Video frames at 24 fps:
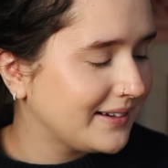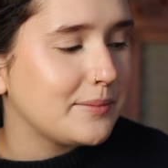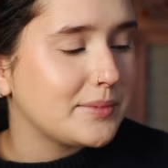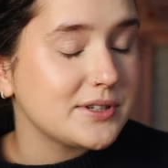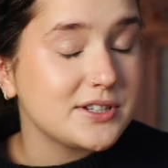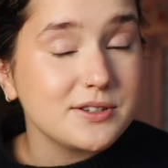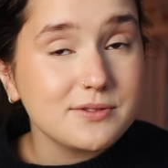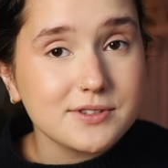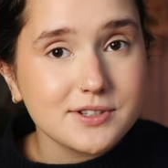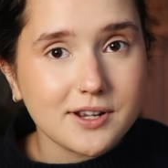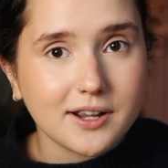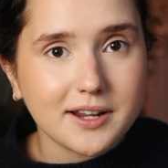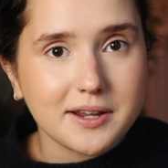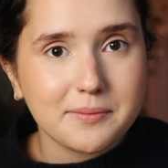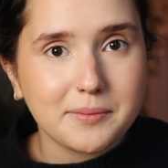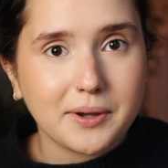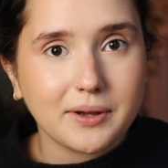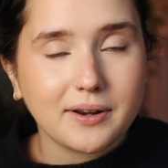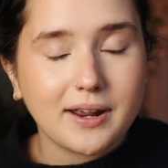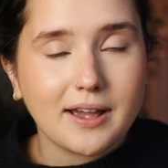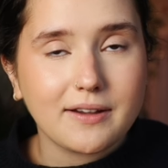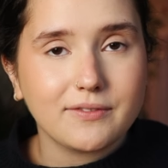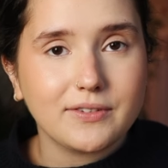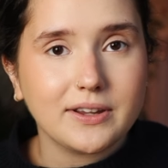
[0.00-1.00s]
But she was talking
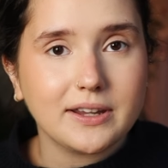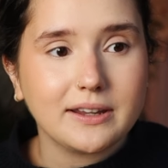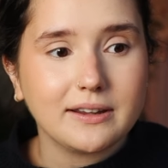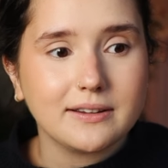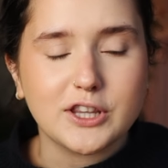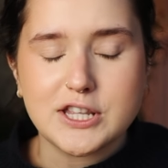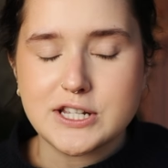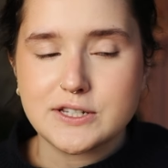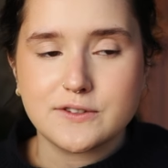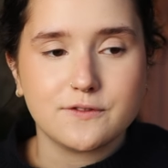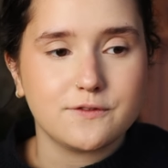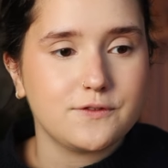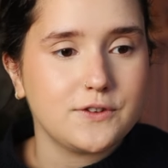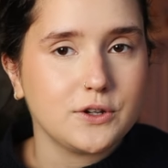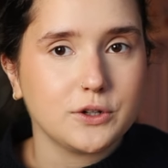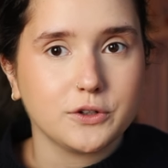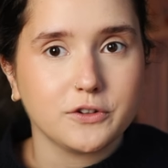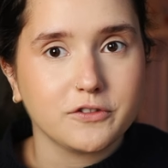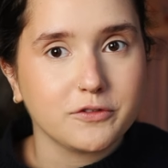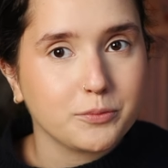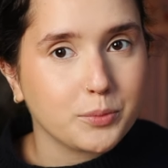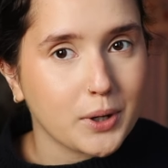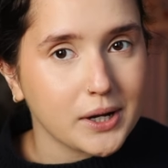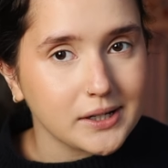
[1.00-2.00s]
about having this fear
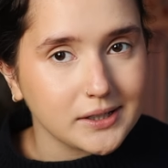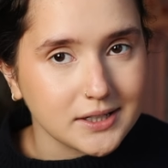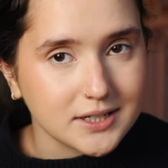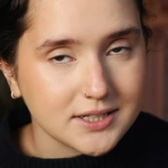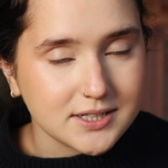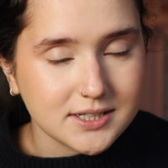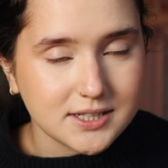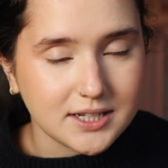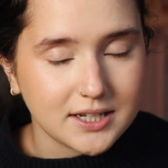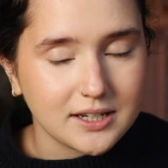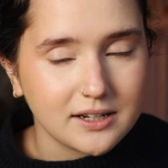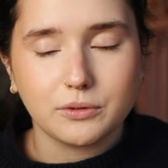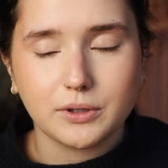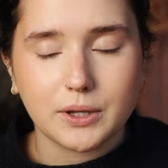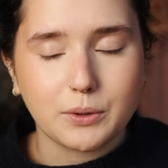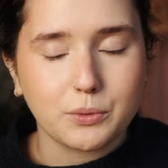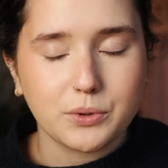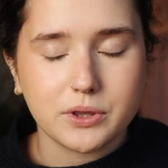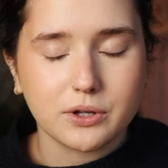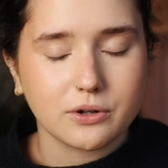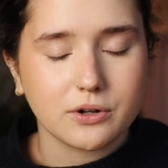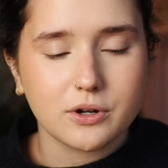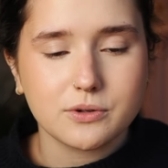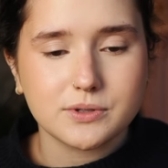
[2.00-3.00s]
of pregnancy, like
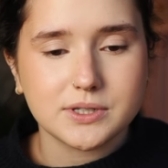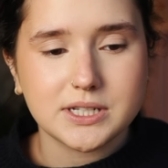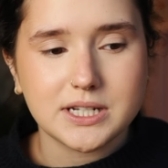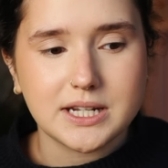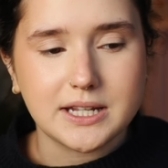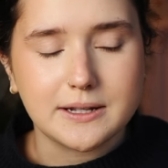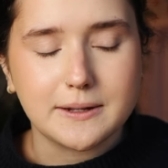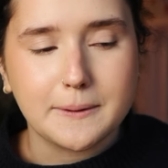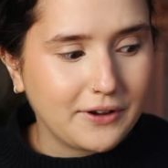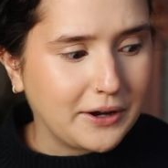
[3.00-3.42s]
with her OCD.